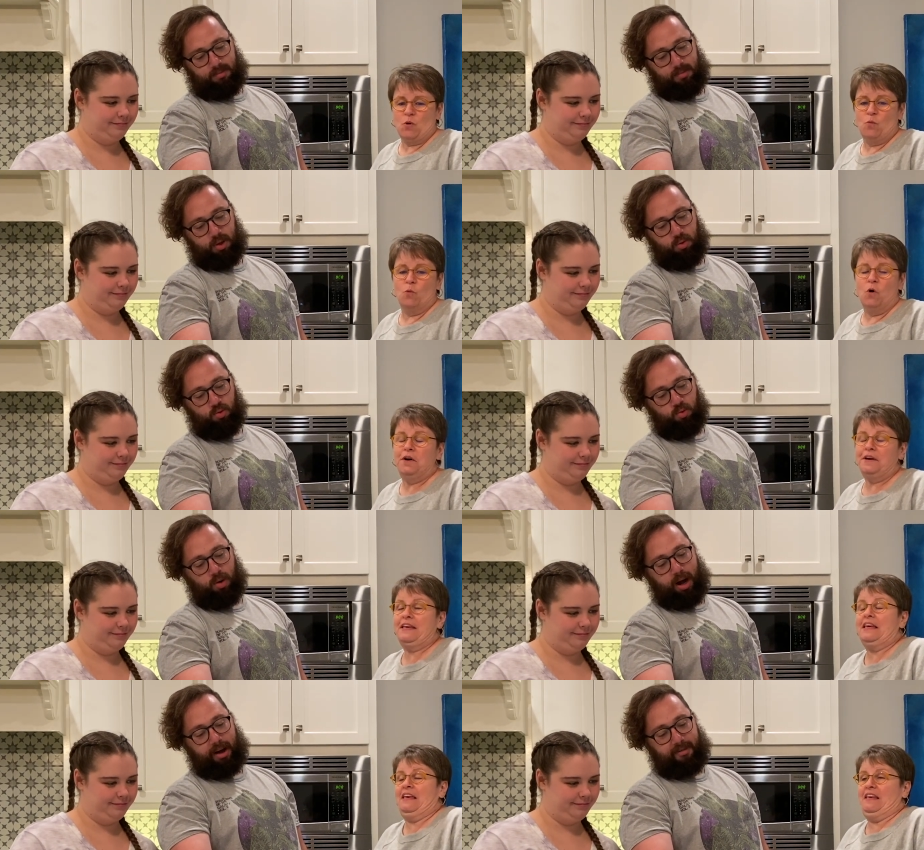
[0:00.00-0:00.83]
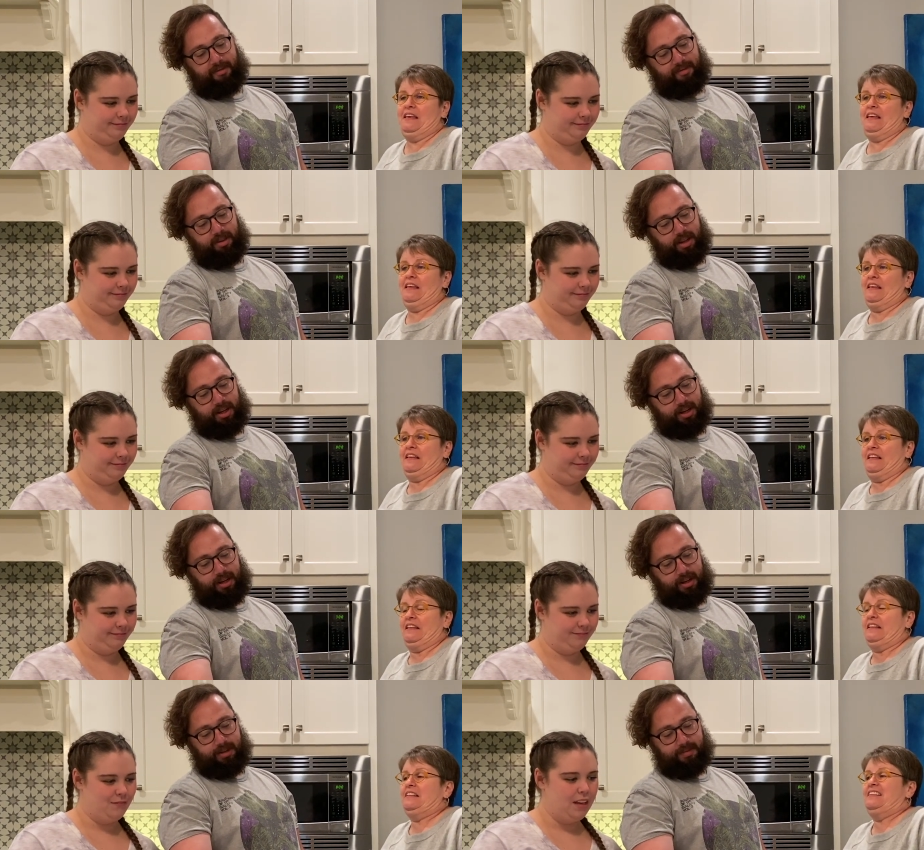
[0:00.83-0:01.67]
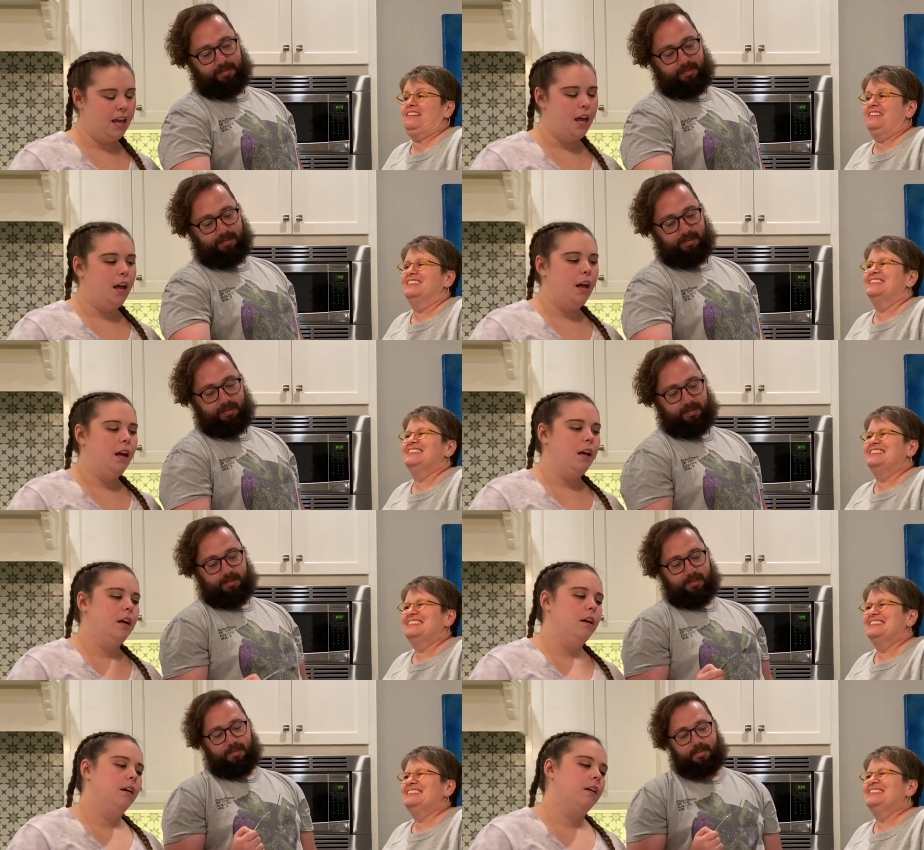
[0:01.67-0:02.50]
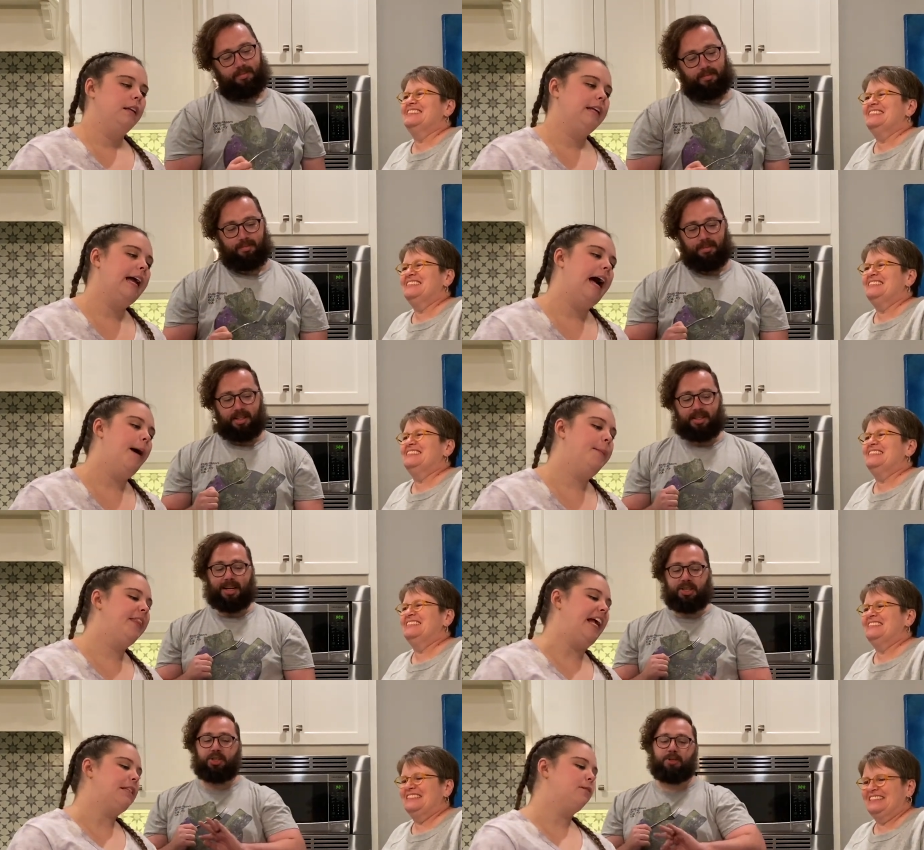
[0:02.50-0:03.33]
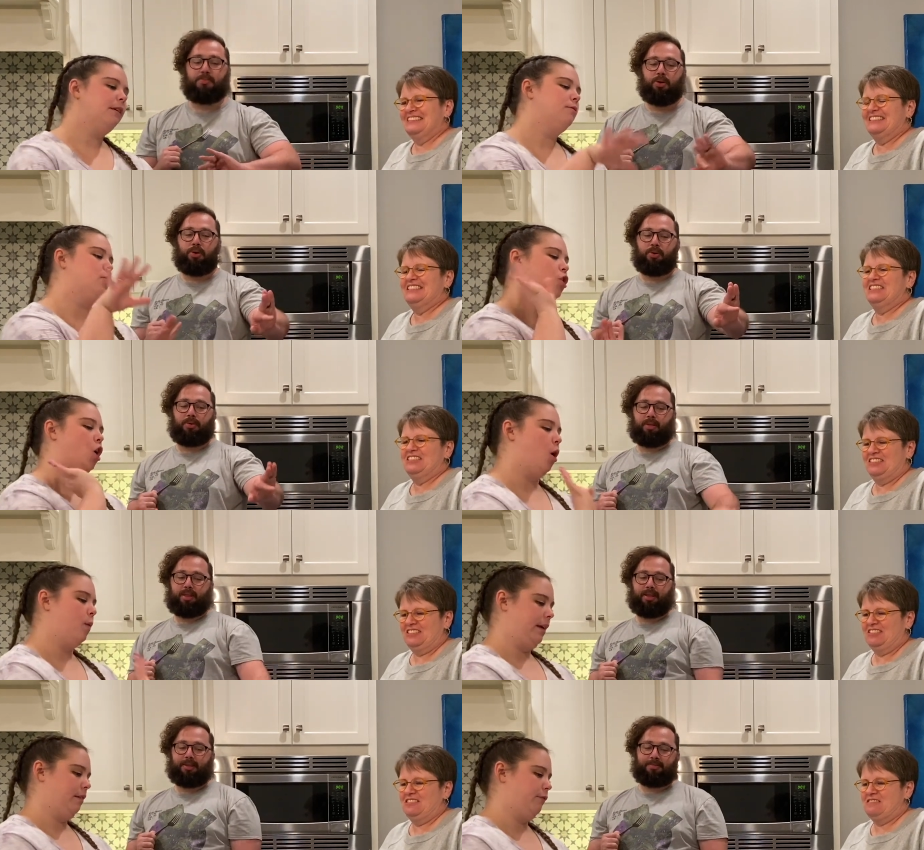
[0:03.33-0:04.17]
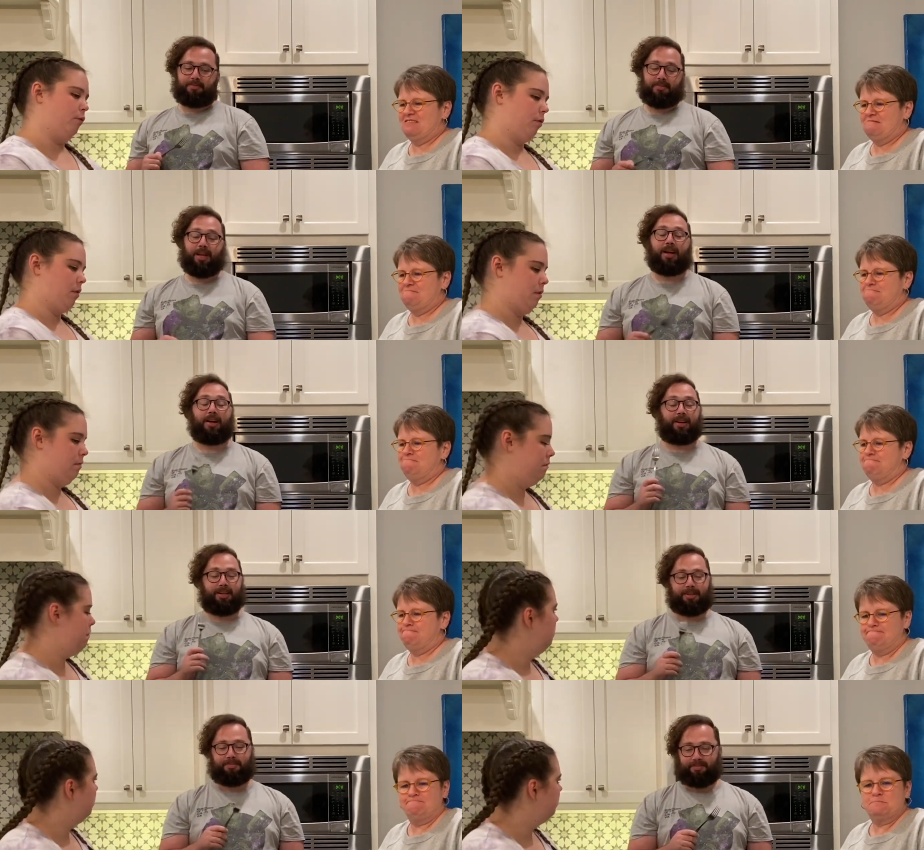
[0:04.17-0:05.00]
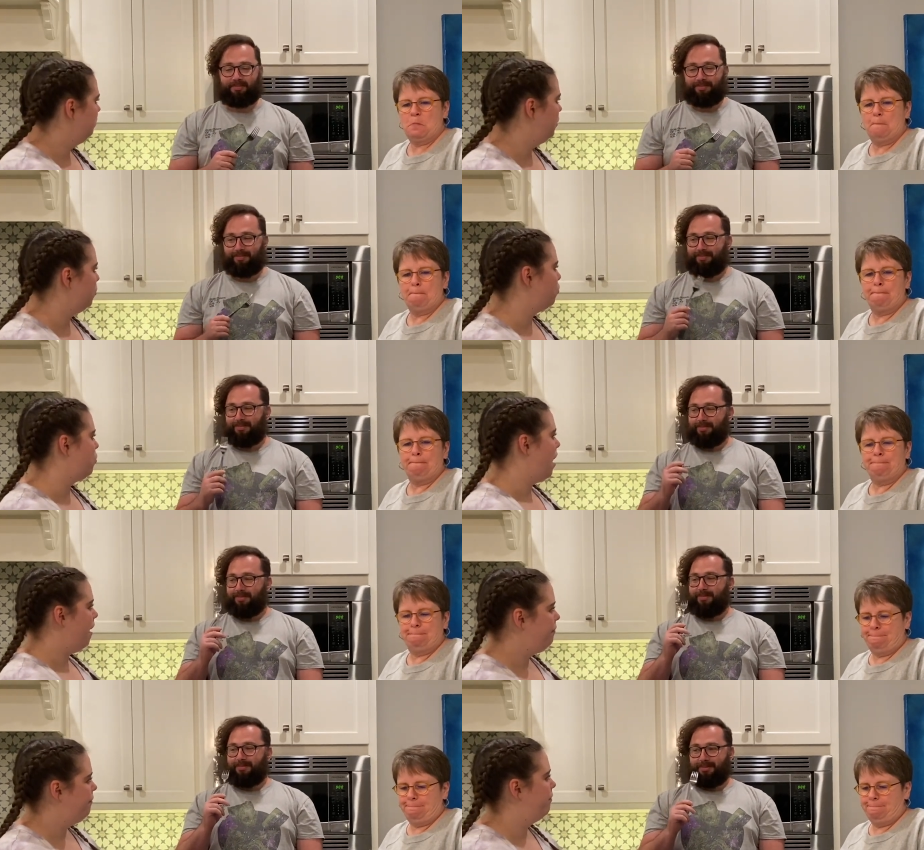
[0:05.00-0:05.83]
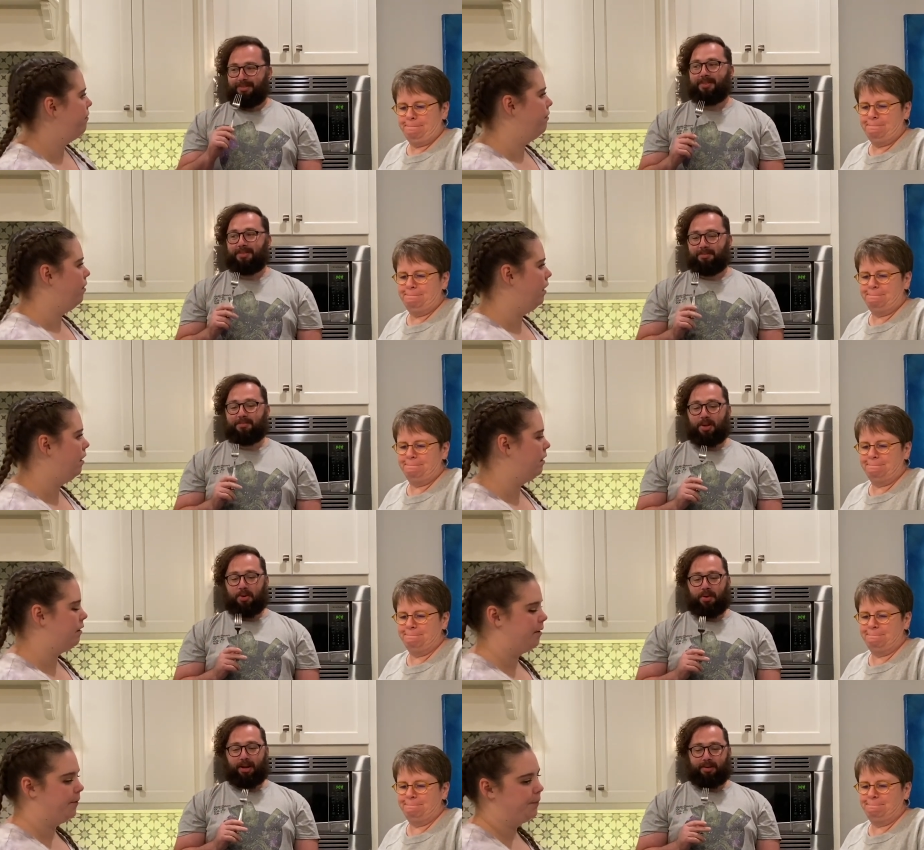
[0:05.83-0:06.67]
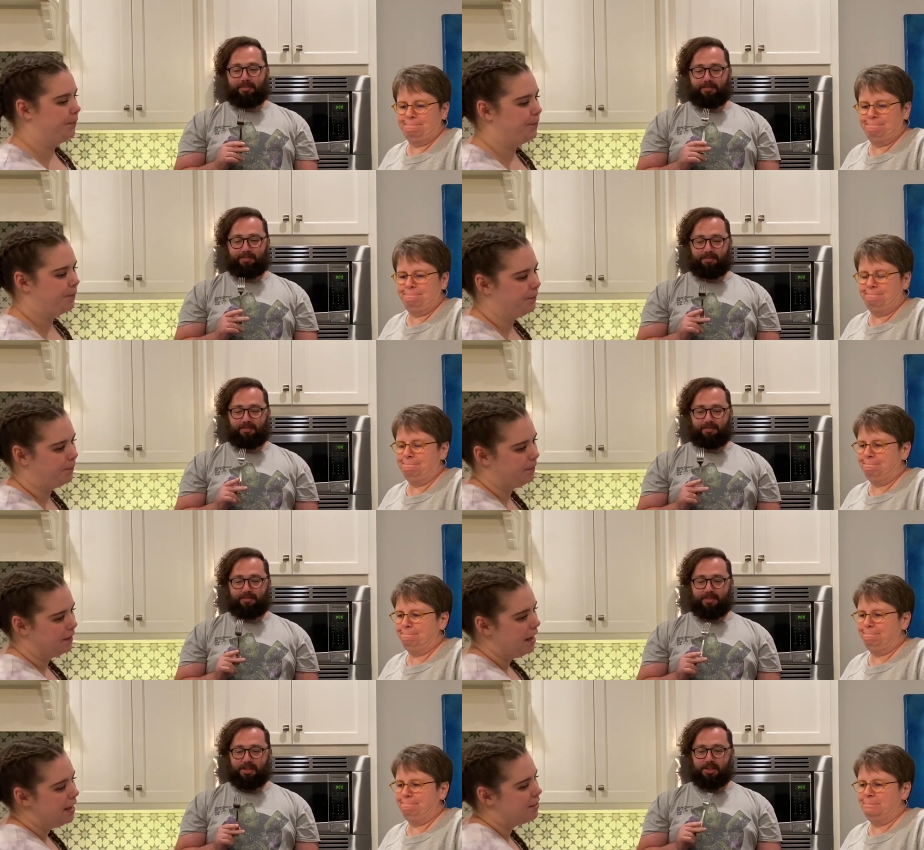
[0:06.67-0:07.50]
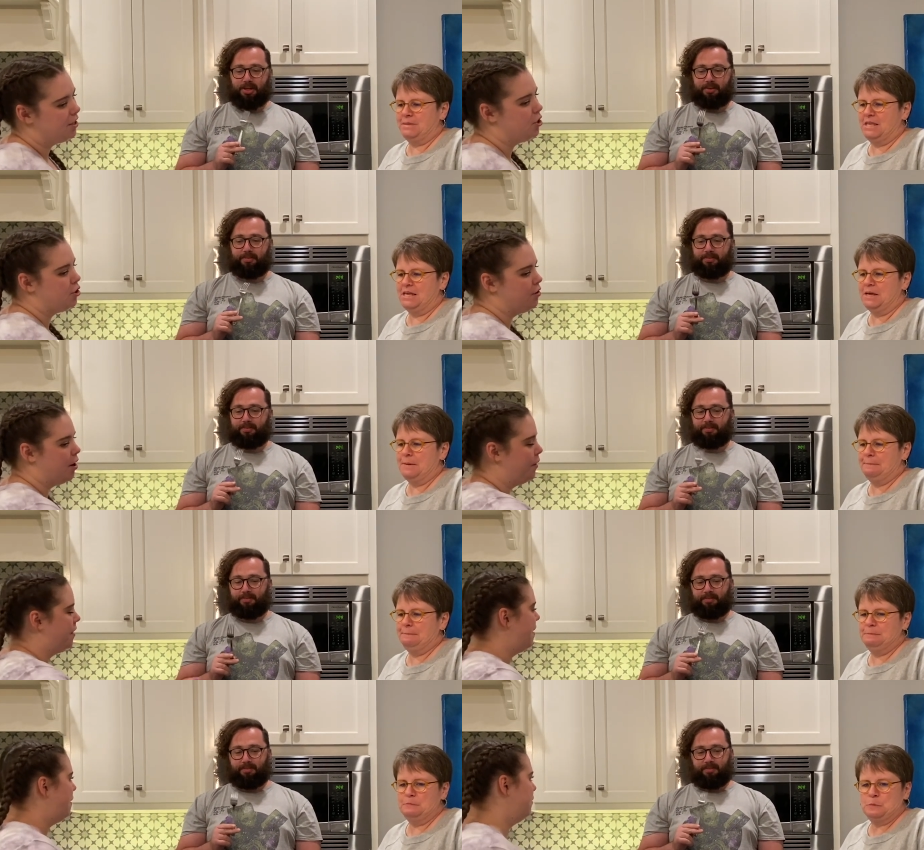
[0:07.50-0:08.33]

Speaker 1: wonky. rough. The Yeah, but that's smooth. what I was going for. Uh-huh. The rough. Okay. Okay. So, did you know that that